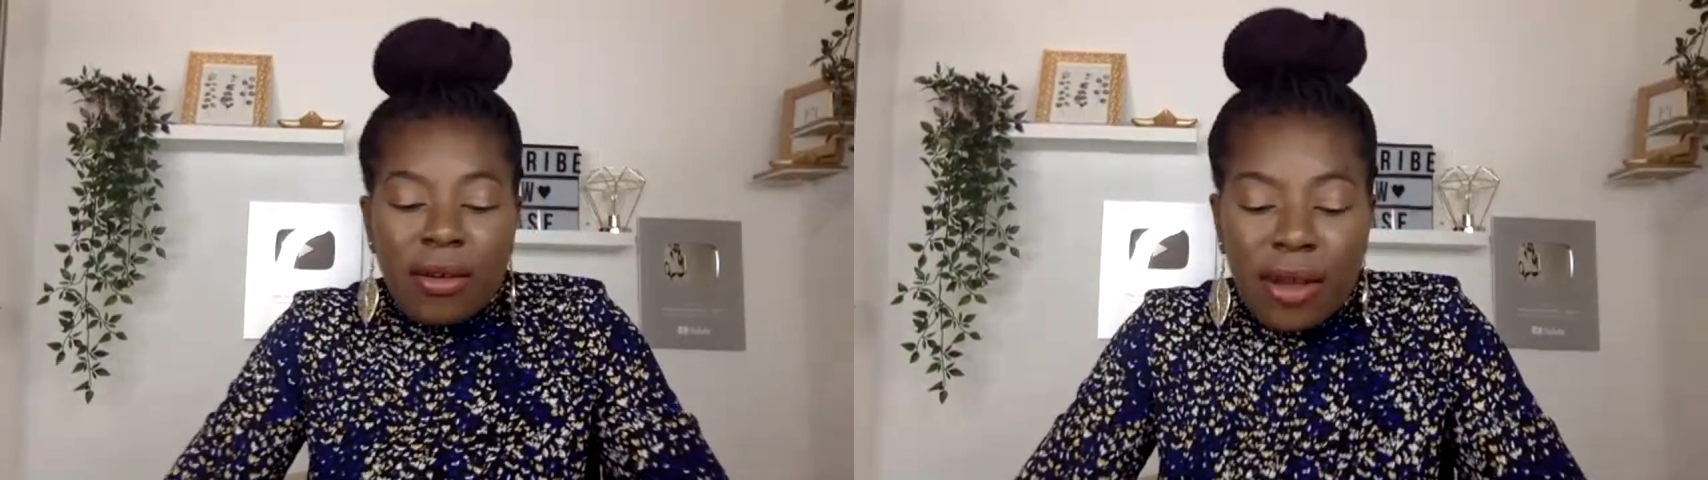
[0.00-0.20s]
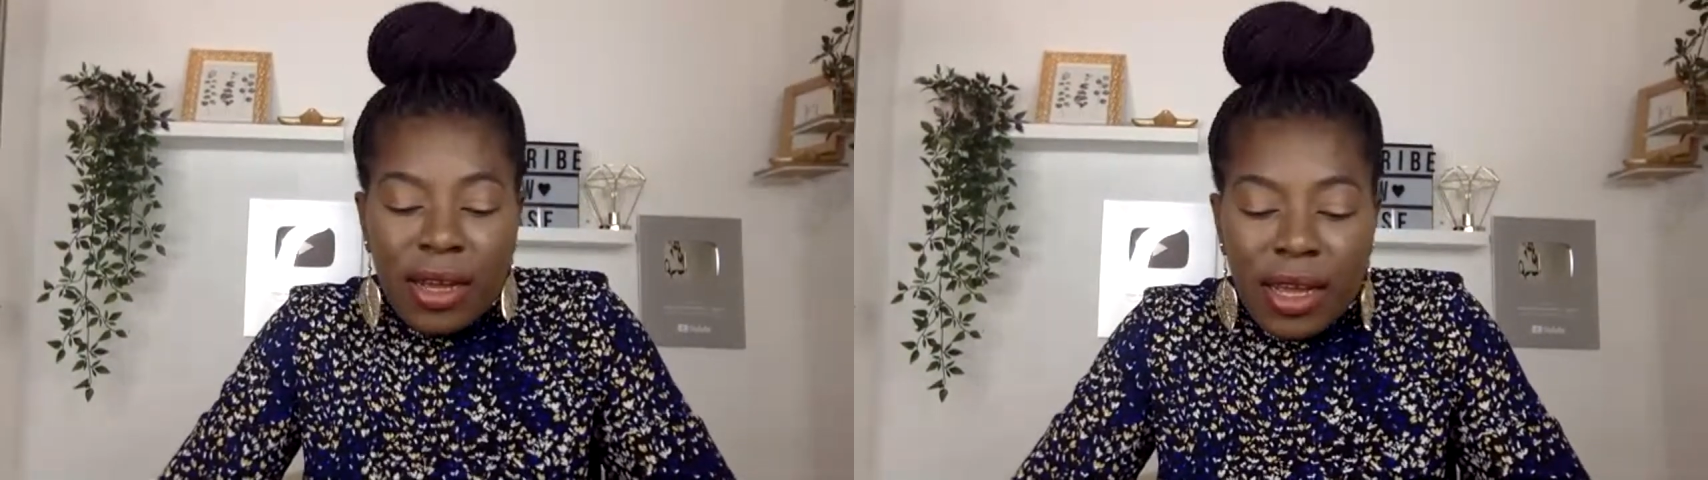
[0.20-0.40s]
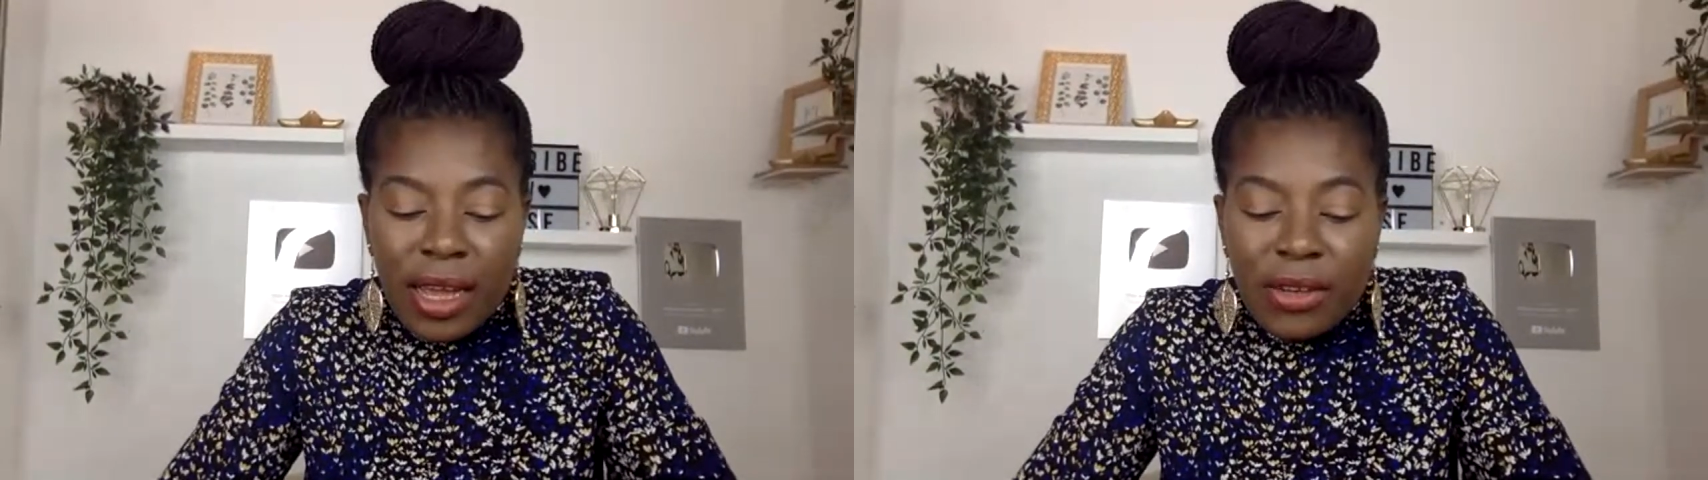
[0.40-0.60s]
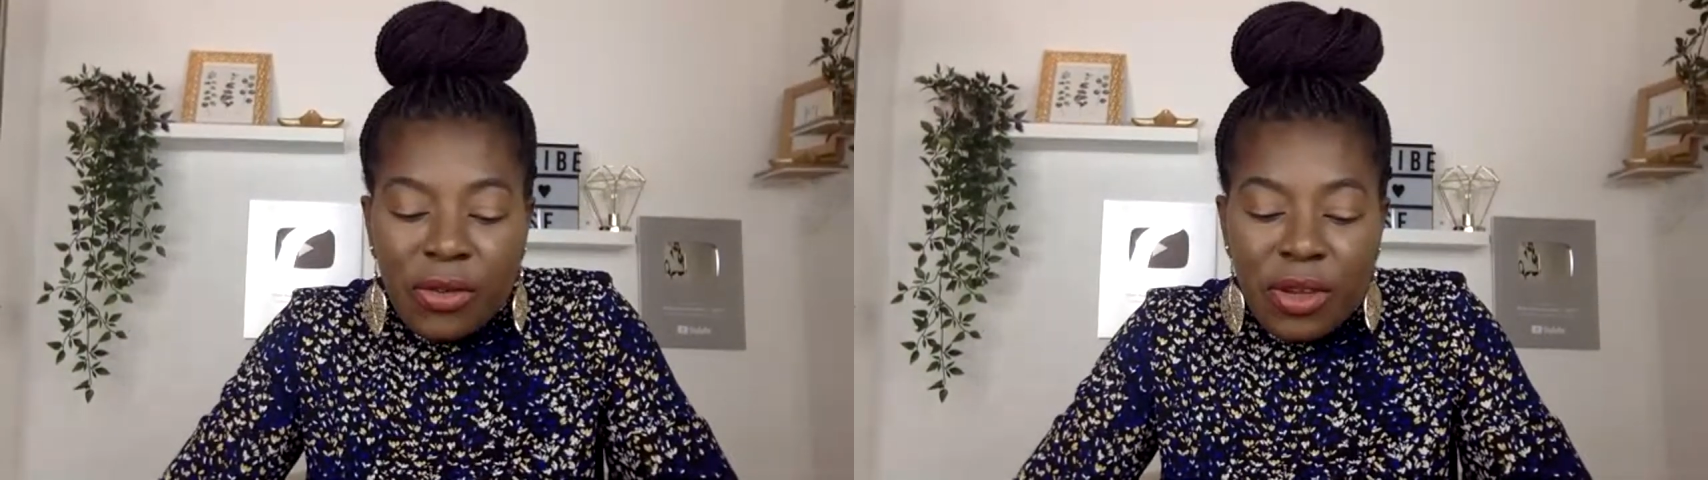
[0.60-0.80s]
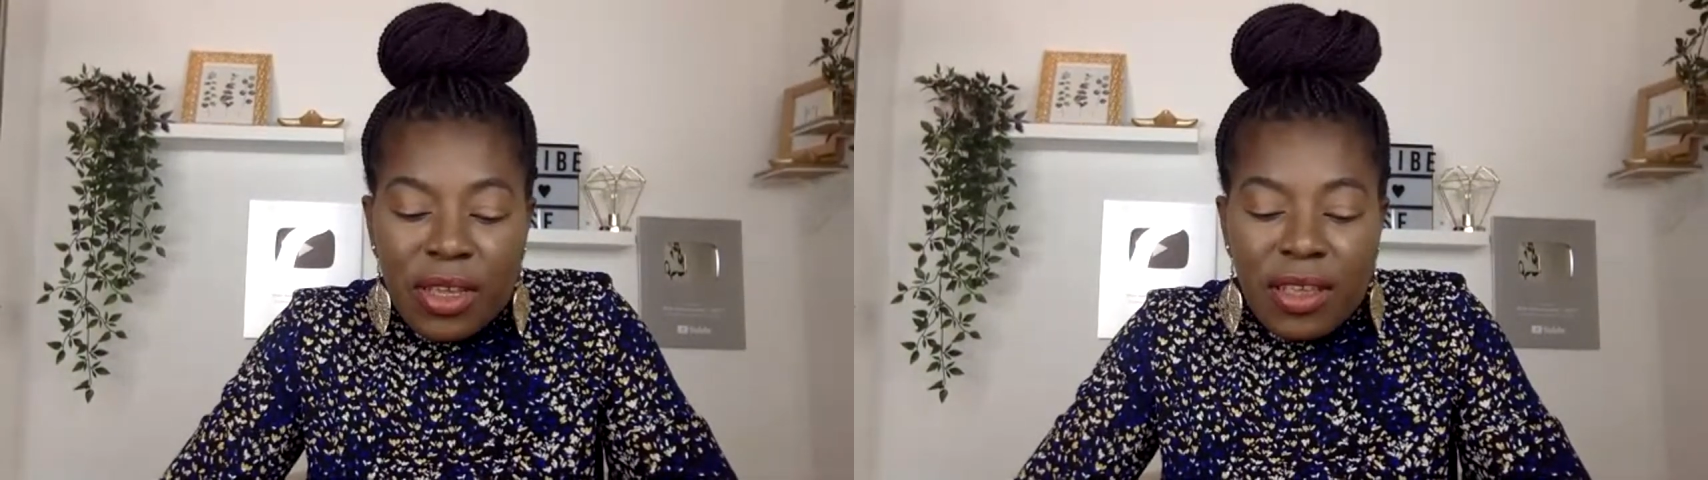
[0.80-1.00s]
our
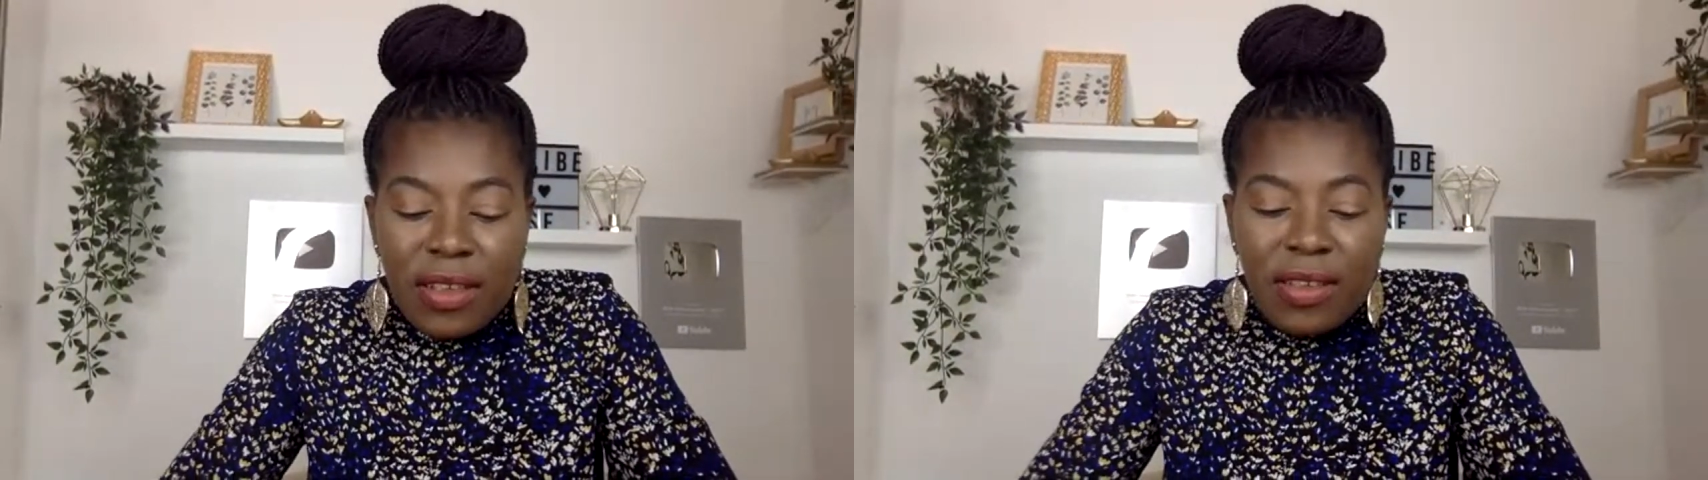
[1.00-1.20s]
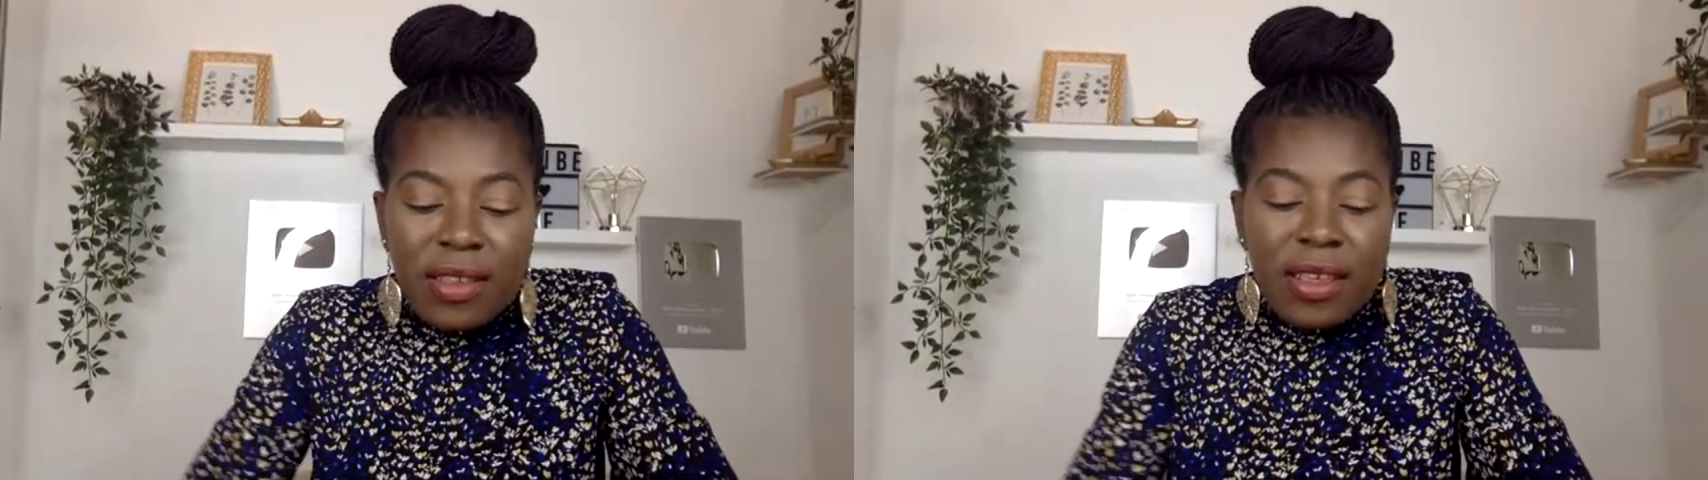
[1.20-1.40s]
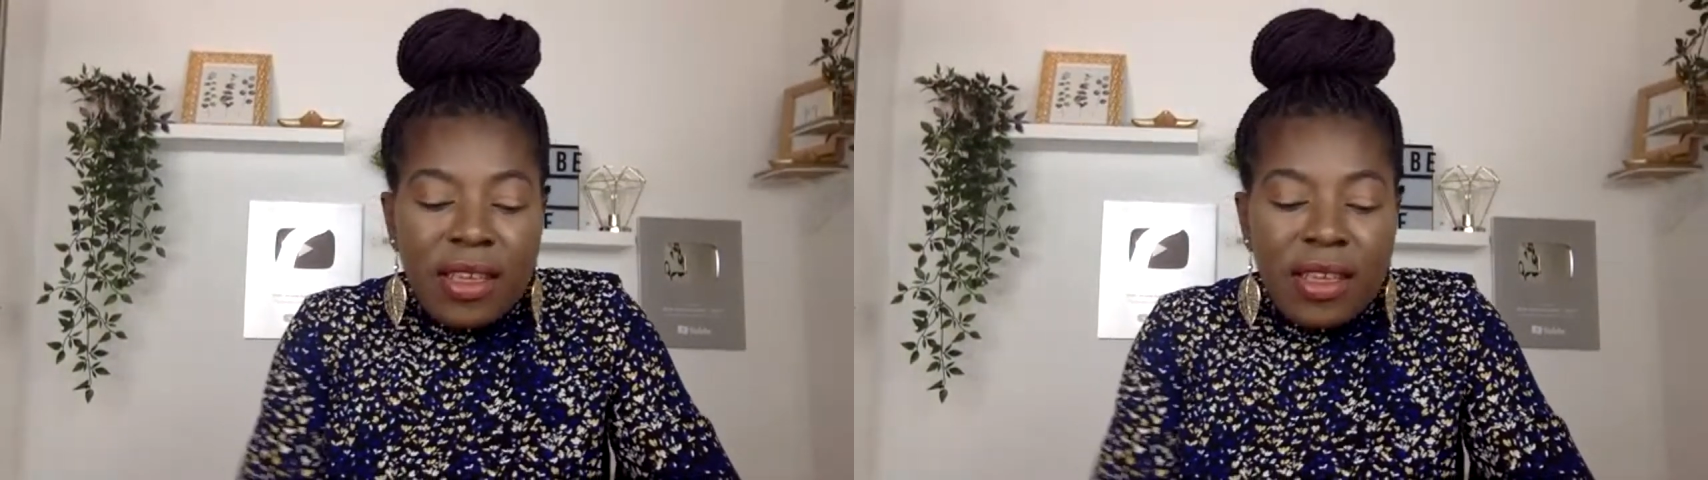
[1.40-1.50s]
arteries,